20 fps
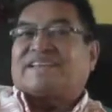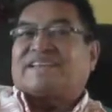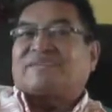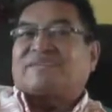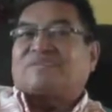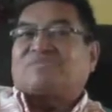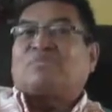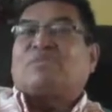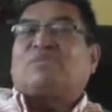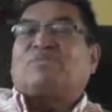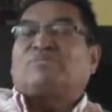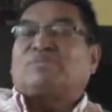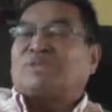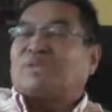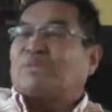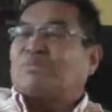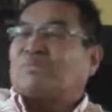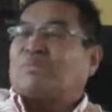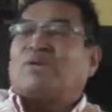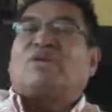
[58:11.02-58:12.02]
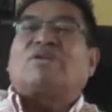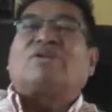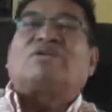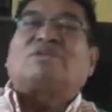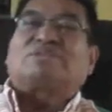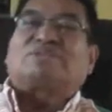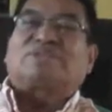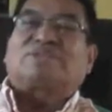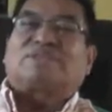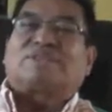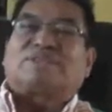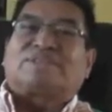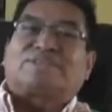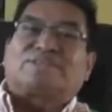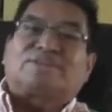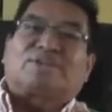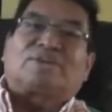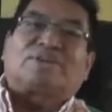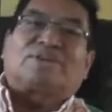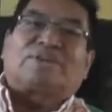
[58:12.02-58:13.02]
There are morals to the
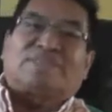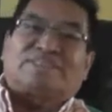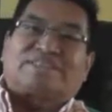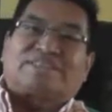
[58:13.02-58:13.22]
stories.